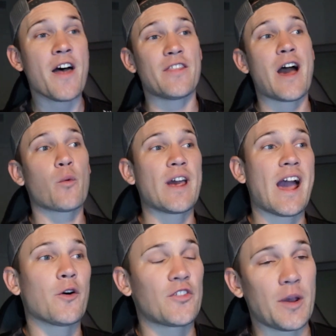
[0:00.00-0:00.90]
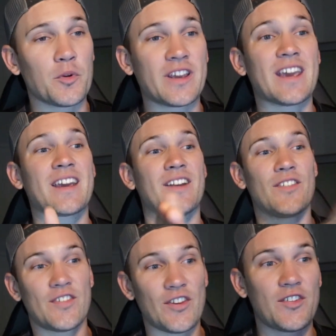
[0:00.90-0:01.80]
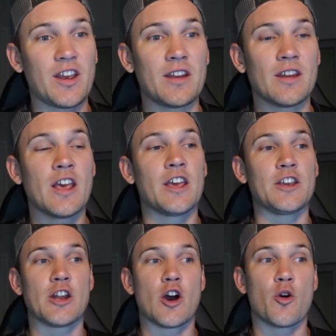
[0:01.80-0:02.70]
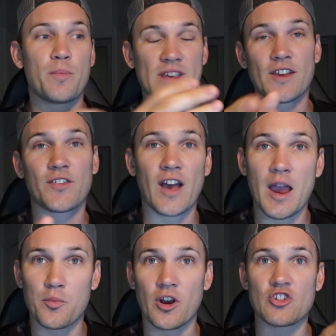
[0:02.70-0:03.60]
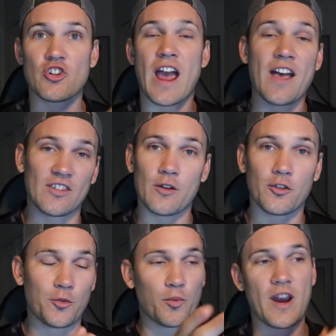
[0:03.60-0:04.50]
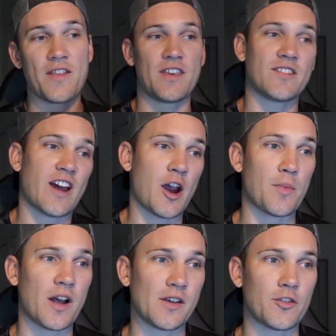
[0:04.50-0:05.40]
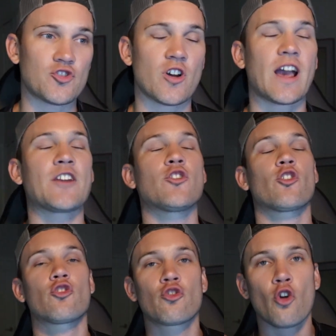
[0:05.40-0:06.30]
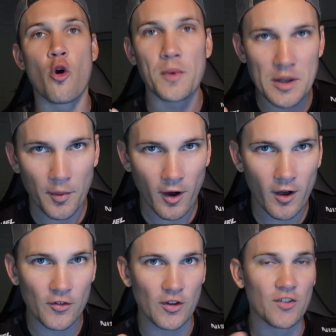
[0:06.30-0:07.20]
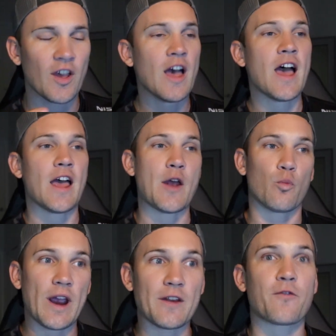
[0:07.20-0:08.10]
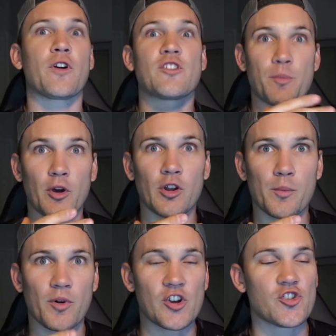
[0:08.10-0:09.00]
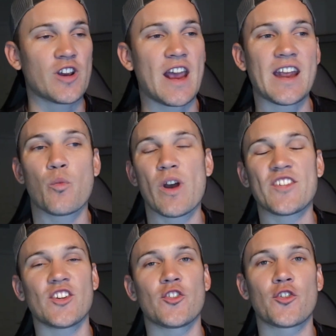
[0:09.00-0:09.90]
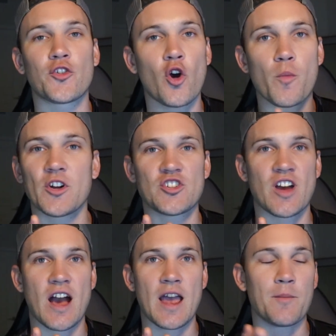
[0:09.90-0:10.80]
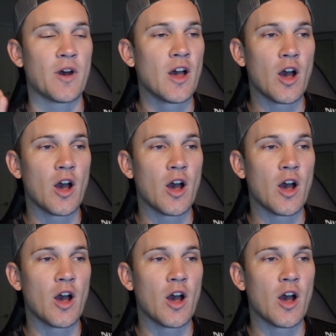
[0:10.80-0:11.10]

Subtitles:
That way I was able to get consistent, PSI pressure as I was spraying the entire body of the truck. I took so many pauses and waited for it to build up pressure again and wasted so much time.